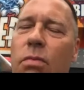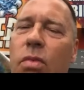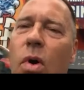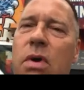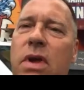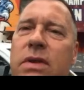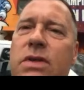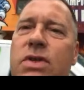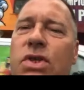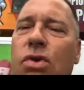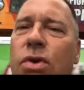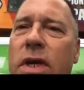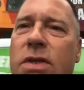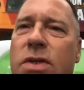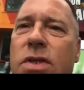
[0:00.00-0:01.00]
bombing the
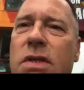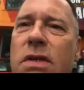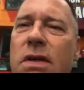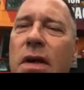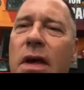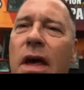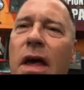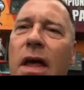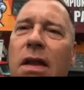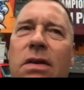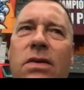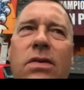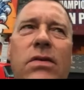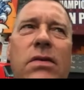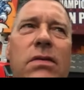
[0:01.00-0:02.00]
streets
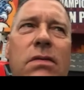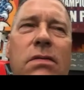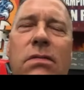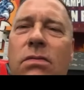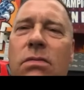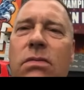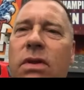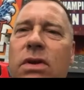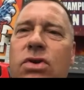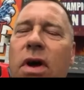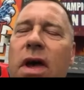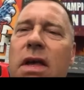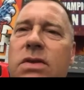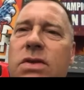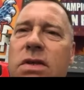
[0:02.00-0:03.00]
and the
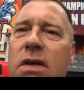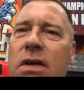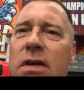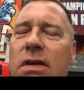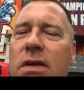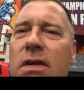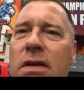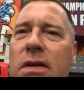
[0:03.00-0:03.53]
trains. Yeah.